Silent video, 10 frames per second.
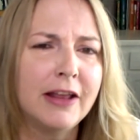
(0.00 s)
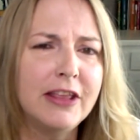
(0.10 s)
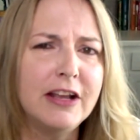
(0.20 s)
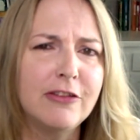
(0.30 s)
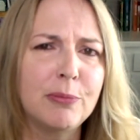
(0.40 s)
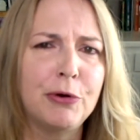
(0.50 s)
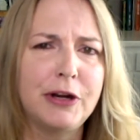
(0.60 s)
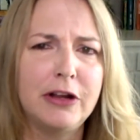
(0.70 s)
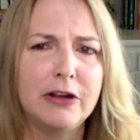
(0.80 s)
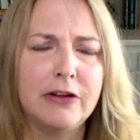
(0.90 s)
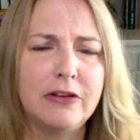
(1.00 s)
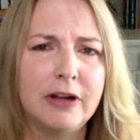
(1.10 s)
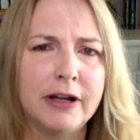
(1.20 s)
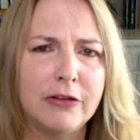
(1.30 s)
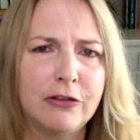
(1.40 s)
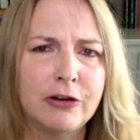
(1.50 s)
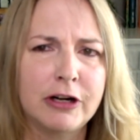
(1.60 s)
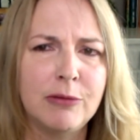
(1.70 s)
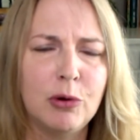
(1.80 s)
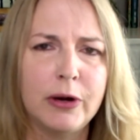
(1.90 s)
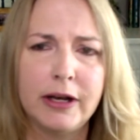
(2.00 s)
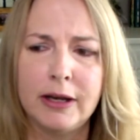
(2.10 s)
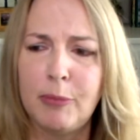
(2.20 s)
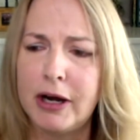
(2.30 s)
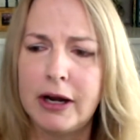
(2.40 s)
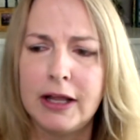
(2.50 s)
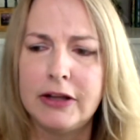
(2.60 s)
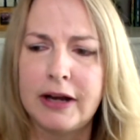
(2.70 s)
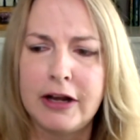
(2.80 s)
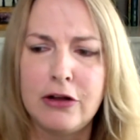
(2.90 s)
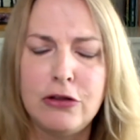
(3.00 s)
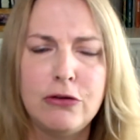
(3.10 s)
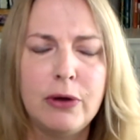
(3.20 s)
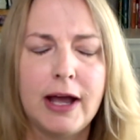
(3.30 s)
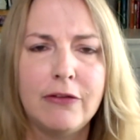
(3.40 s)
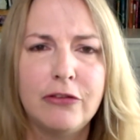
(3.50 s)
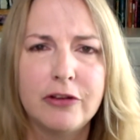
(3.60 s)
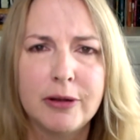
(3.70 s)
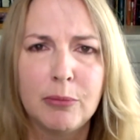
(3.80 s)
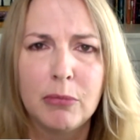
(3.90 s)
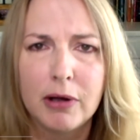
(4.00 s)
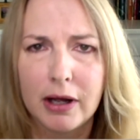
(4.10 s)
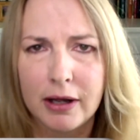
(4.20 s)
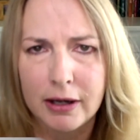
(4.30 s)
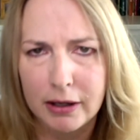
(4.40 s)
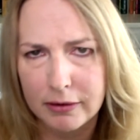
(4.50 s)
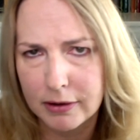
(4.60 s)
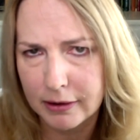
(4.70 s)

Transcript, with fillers: I think it's a pretty good uh, starting point. And Mary Ellen, I know you have some. Uh...